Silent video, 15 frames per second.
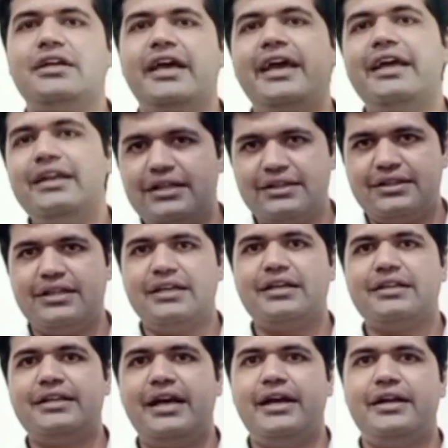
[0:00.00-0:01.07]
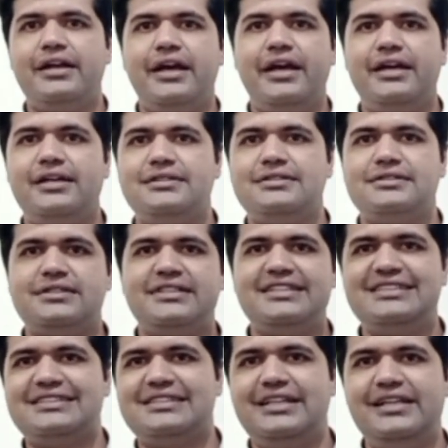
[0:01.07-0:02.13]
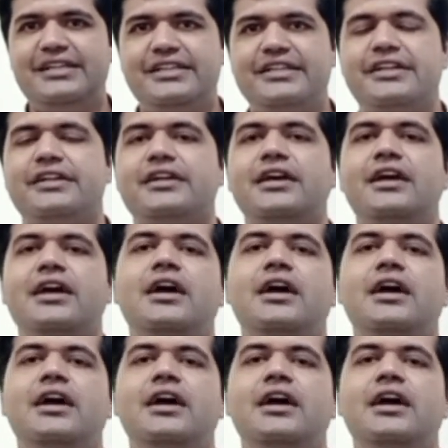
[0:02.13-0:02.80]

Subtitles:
anything that has resulted in